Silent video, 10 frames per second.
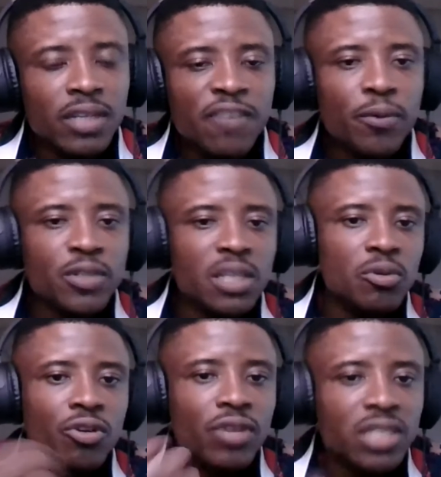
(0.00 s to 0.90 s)
If
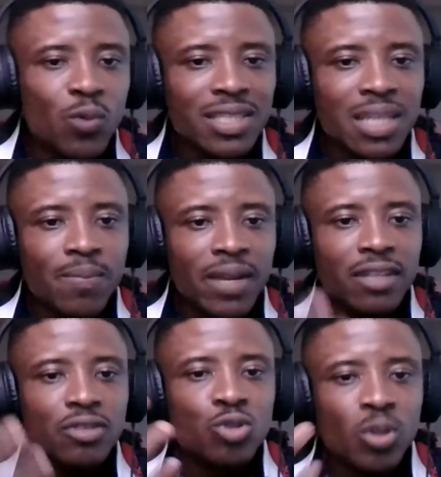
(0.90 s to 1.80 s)
possible, create a WhatsApp
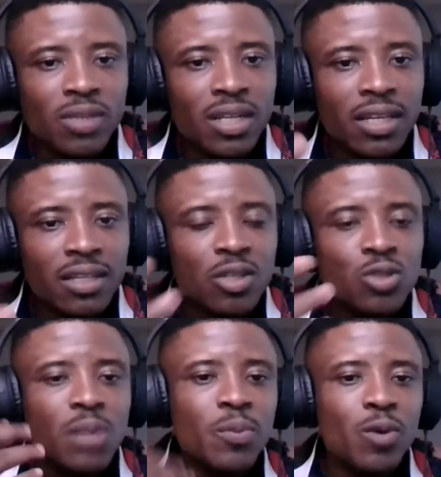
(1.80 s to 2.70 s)
link, drop the link
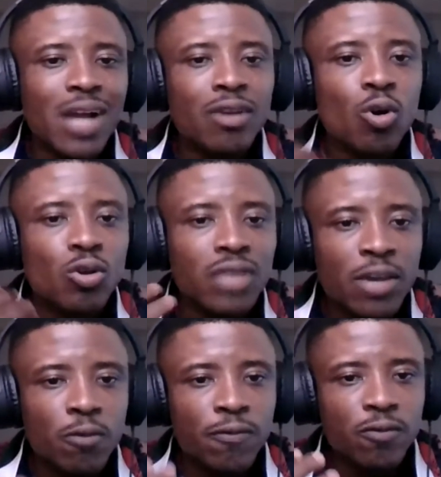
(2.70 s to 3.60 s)
so that people can order
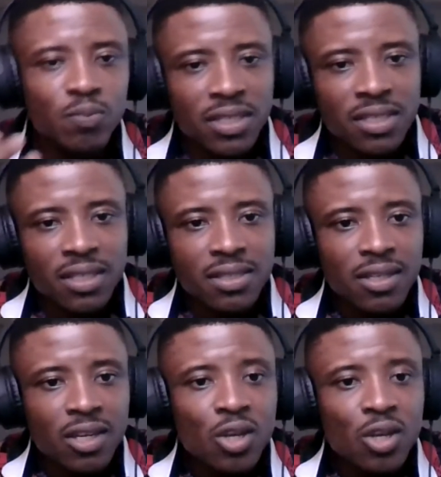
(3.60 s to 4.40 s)
your food business